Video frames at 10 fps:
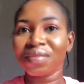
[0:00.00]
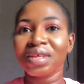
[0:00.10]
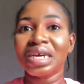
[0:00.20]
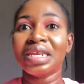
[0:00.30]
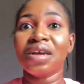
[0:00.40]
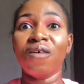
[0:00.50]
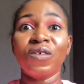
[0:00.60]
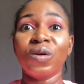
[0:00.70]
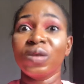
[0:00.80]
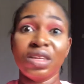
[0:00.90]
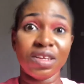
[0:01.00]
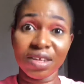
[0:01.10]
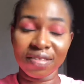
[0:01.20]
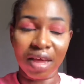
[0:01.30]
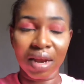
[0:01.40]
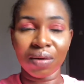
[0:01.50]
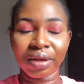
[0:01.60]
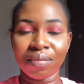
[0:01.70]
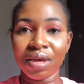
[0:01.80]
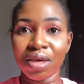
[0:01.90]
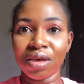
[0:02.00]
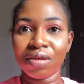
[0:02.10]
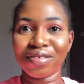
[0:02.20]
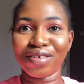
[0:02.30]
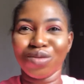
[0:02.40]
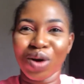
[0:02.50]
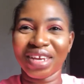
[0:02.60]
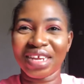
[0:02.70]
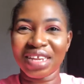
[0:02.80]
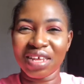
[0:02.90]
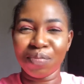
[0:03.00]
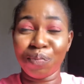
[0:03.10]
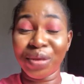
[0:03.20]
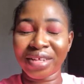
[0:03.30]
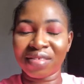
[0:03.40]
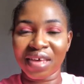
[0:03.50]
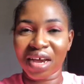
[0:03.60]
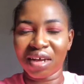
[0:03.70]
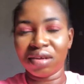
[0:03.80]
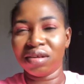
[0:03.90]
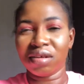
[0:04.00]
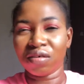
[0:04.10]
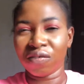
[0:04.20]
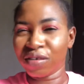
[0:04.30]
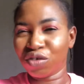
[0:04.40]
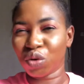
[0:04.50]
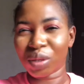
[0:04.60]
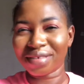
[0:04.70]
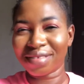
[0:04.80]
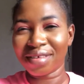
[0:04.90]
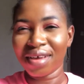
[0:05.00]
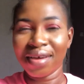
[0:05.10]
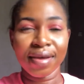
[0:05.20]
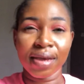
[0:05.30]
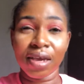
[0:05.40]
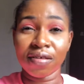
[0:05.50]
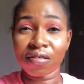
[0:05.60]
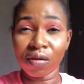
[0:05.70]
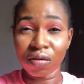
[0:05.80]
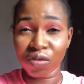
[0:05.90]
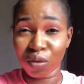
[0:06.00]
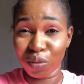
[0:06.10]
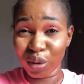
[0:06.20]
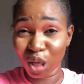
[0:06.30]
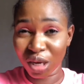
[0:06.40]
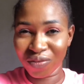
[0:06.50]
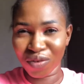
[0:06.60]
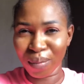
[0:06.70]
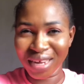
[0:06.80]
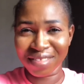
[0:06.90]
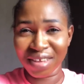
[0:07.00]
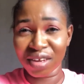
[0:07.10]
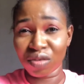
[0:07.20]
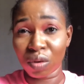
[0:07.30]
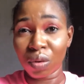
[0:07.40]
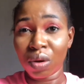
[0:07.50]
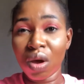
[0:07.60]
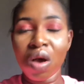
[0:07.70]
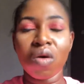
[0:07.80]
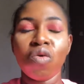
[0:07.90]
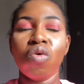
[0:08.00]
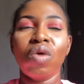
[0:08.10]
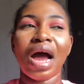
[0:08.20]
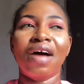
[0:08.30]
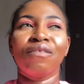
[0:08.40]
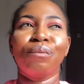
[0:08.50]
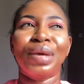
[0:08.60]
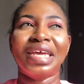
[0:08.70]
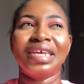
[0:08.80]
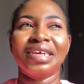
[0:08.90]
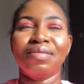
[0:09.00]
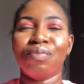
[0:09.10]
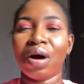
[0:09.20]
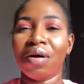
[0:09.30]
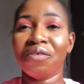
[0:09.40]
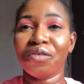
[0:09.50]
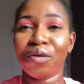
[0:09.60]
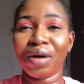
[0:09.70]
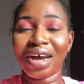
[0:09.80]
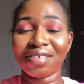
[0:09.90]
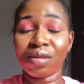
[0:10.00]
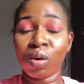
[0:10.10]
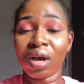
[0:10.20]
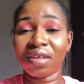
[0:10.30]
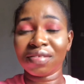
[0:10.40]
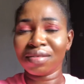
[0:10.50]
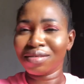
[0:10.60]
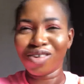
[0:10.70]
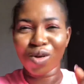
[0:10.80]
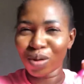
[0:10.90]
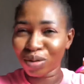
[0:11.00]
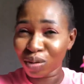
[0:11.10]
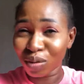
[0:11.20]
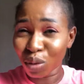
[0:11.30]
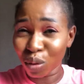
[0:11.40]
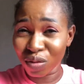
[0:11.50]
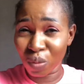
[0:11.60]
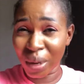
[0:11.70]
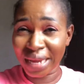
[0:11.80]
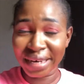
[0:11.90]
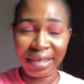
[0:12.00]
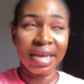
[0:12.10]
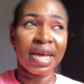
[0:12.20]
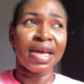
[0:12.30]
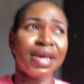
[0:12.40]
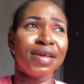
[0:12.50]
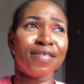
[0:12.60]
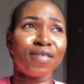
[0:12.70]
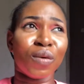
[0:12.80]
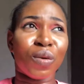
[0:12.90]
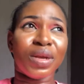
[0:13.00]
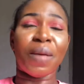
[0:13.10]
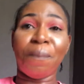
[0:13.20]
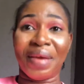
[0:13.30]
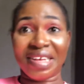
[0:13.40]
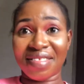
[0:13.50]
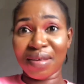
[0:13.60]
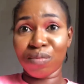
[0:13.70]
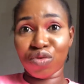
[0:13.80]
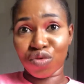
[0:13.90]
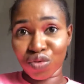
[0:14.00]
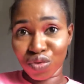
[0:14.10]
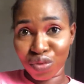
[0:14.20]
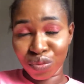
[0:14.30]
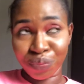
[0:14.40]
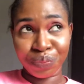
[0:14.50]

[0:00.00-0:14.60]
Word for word: the governor didn't allow them. He single-handedly picked a candidate of his choice. A son of some rich former senator who have been in power for as long as God knows when. So they picked him to